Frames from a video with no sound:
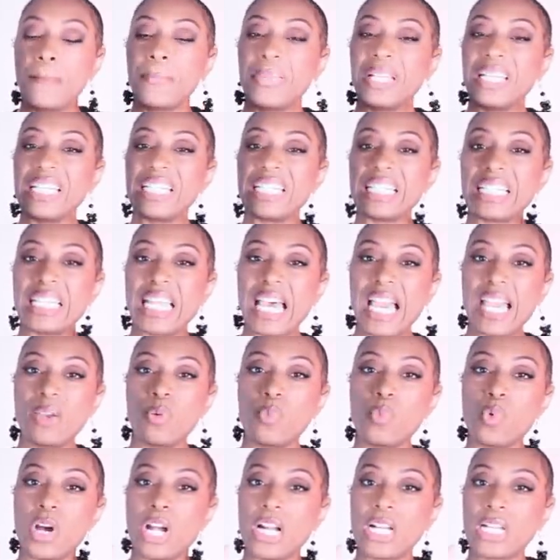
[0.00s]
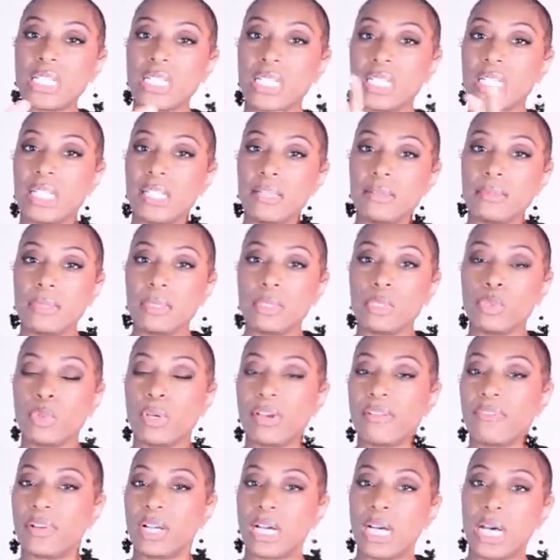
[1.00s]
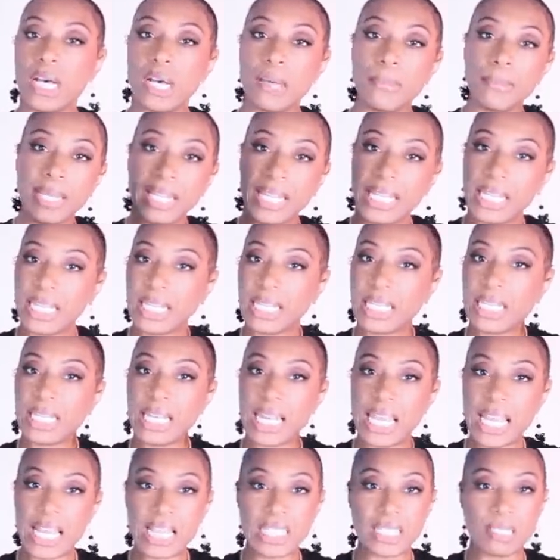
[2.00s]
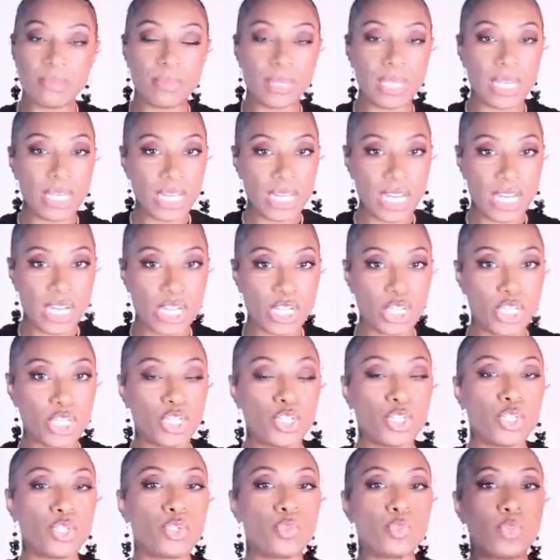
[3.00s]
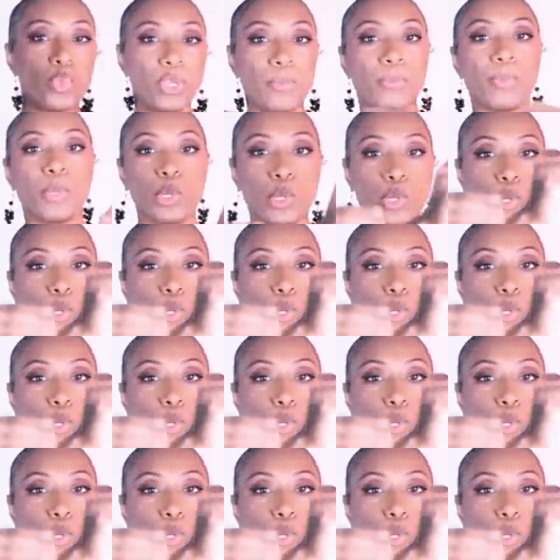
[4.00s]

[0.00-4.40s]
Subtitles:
but this light wash seems to have come in at the last minute and is sweeping